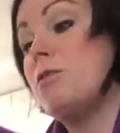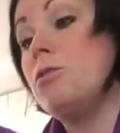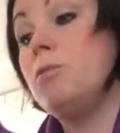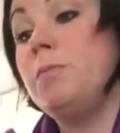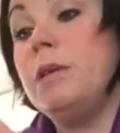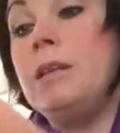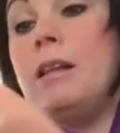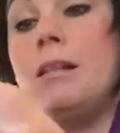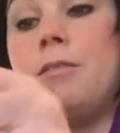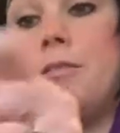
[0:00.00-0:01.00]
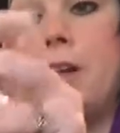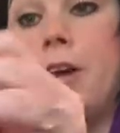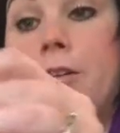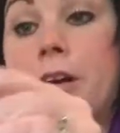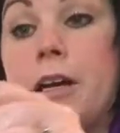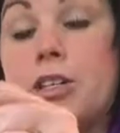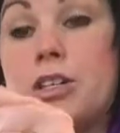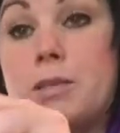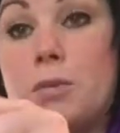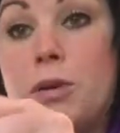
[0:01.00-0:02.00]
open the flour and
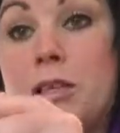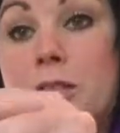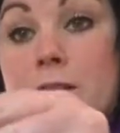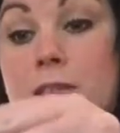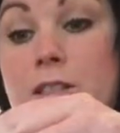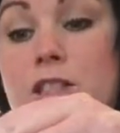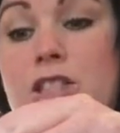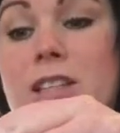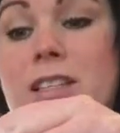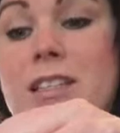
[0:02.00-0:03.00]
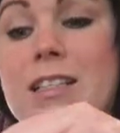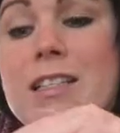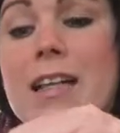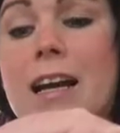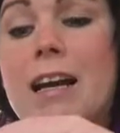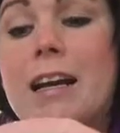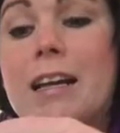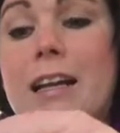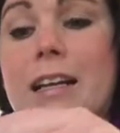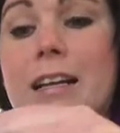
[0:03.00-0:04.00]
just put just the
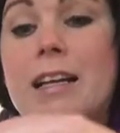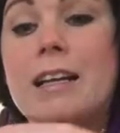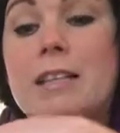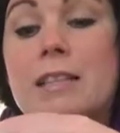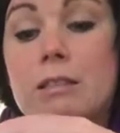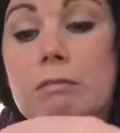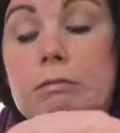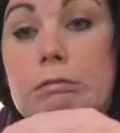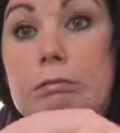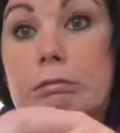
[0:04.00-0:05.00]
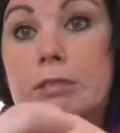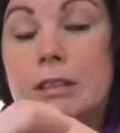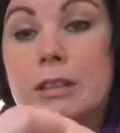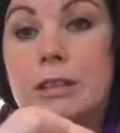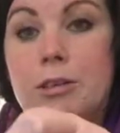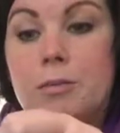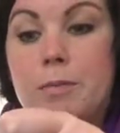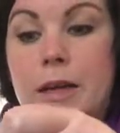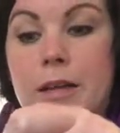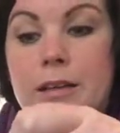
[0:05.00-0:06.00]
tiniest
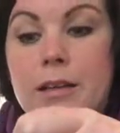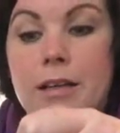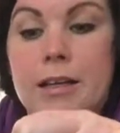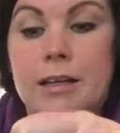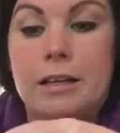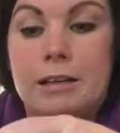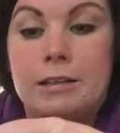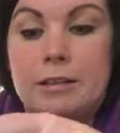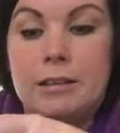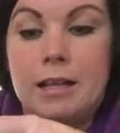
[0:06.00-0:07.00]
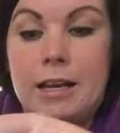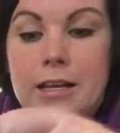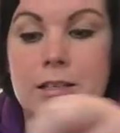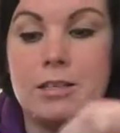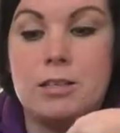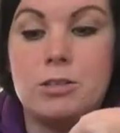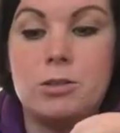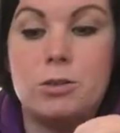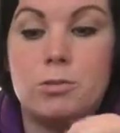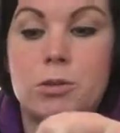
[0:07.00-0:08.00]
bit in here, like
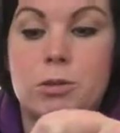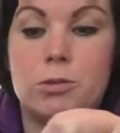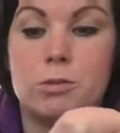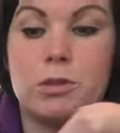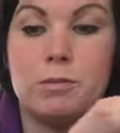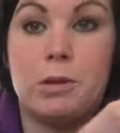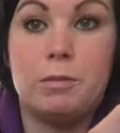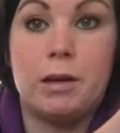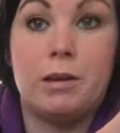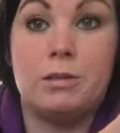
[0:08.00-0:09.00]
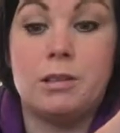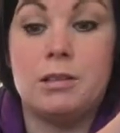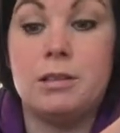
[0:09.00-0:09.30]
super, super small amount.